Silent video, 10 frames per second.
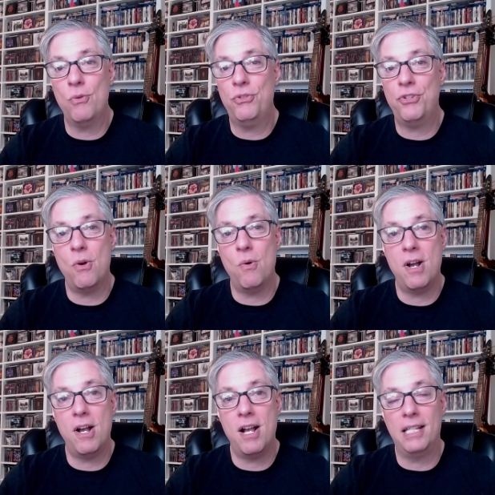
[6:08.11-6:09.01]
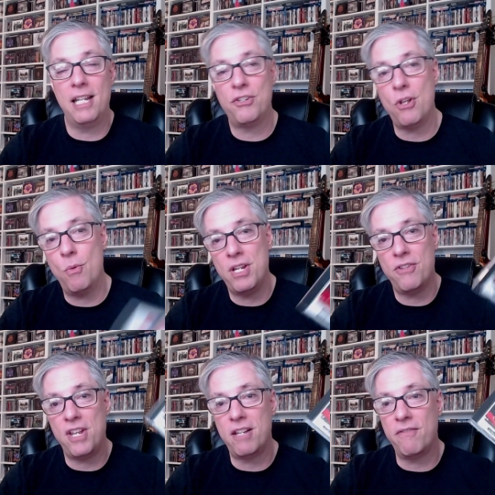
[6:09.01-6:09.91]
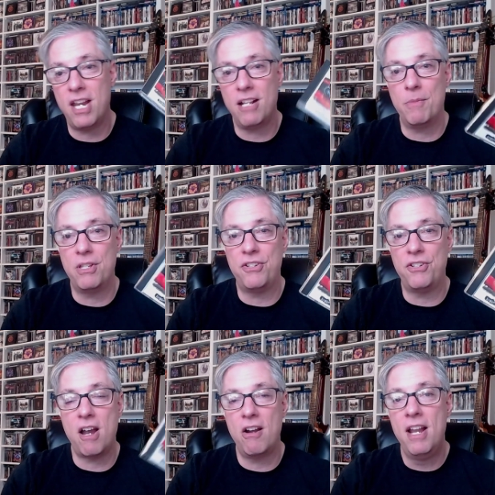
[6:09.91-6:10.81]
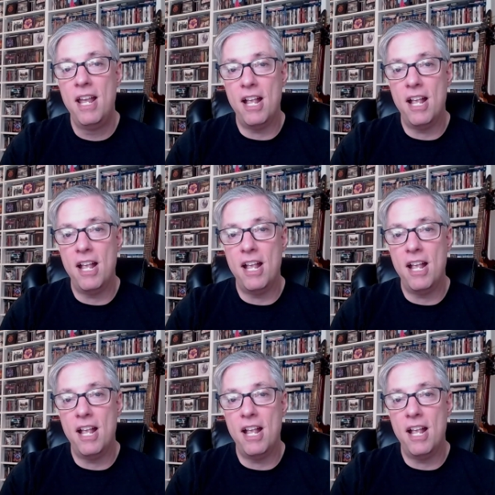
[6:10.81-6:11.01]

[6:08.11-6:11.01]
So uh, let us know what you think of Kingdom of Desire